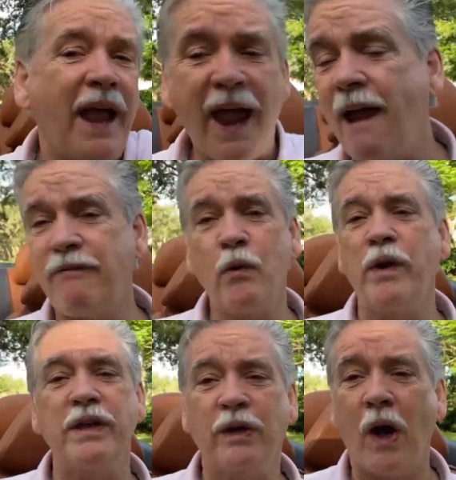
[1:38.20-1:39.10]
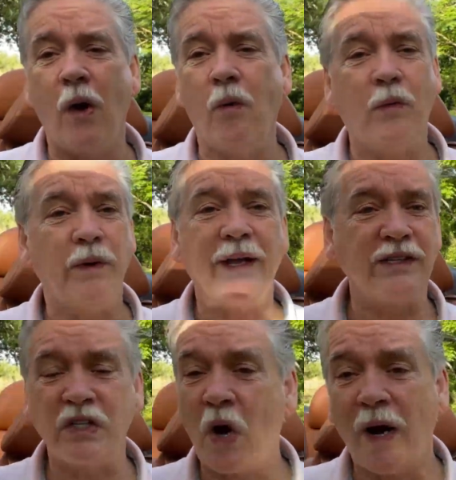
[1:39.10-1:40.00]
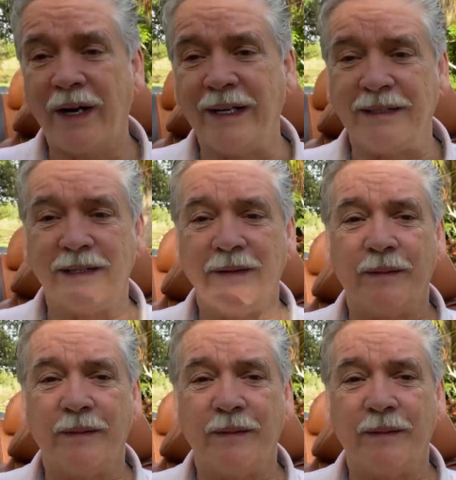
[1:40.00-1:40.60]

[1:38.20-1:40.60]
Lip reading: everywhere you go is a target.